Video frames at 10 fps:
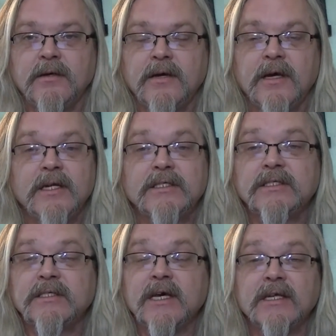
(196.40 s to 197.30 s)
And
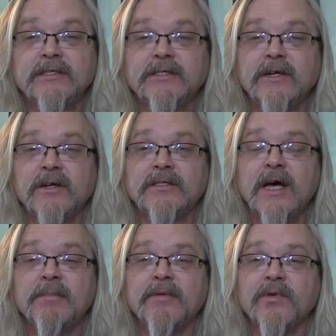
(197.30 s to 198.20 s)
it's sitting on
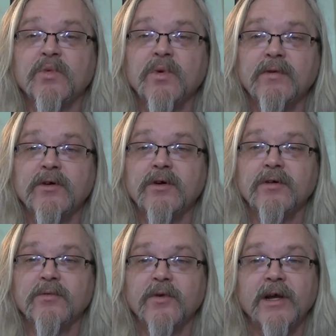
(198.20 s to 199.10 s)
top of a river
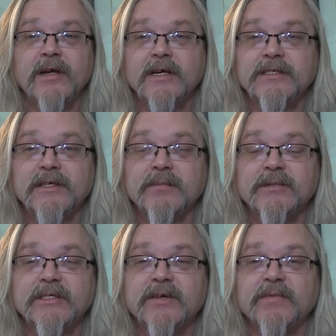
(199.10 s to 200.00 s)
right next to the
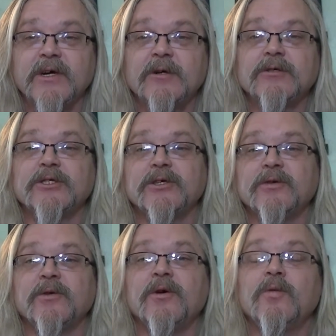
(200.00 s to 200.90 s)
Pacific
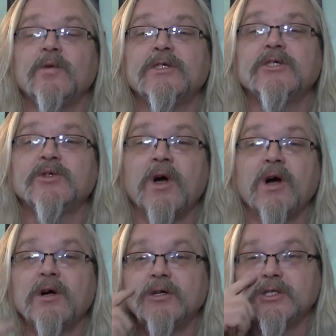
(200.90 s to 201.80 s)
Ocean with the
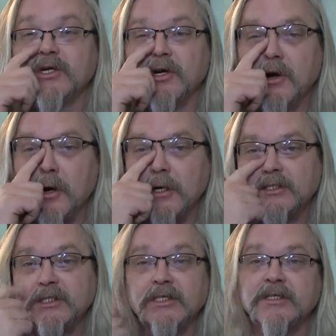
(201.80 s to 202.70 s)
strong ocean current
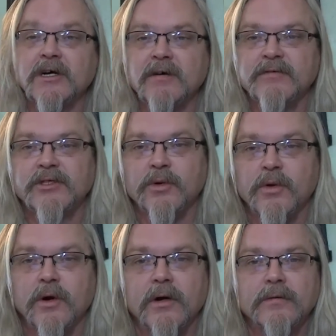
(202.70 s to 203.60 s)
just
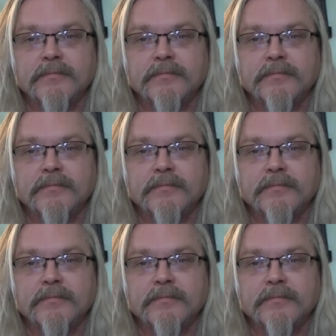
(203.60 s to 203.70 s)
offshore.